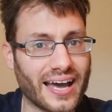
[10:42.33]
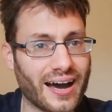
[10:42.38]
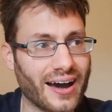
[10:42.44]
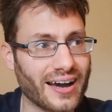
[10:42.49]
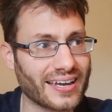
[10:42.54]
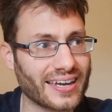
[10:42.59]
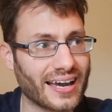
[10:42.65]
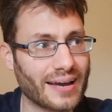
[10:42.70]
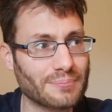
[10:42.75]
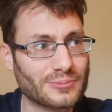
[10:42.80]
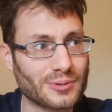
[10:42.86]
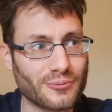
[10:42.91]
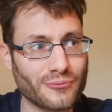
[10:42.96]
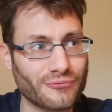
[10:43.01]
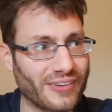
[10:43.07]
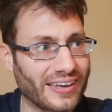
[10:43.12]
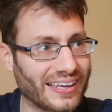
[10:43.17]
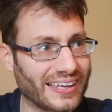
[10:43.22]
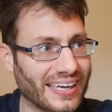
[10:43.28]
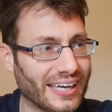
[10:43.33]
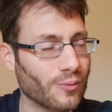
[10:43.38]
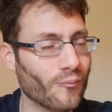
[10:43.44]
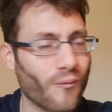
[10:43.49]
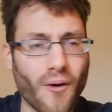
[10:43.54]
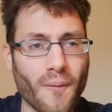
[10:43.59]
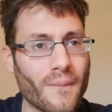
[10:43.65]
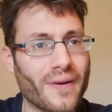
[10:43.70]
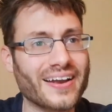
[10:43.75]
I kept on thinking,
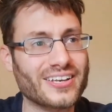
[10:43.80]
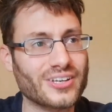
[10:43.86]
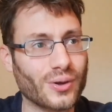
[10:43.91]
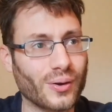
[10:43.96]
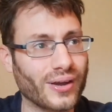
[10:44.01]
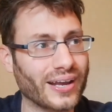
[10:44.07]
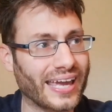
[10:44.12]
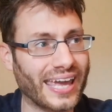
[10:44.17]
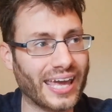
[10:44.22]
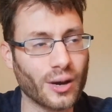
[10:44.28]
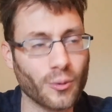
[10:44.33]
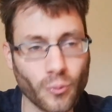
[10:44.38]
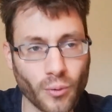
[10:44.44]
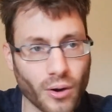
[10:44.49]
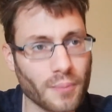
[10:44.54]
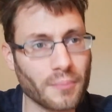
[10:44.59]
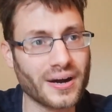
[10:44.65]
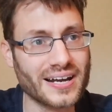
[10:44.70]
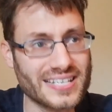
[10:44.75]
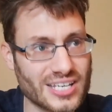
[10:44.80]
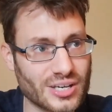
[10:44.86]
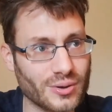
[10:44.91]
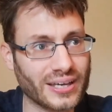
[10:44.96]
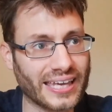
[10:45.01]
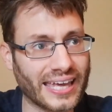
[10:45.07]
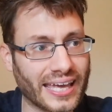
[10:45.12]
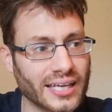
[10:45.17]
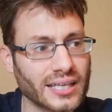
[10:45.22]
what am I doing here? What am I doing
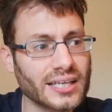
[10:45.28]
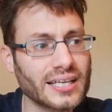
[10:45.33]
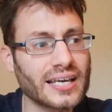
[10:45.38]
here?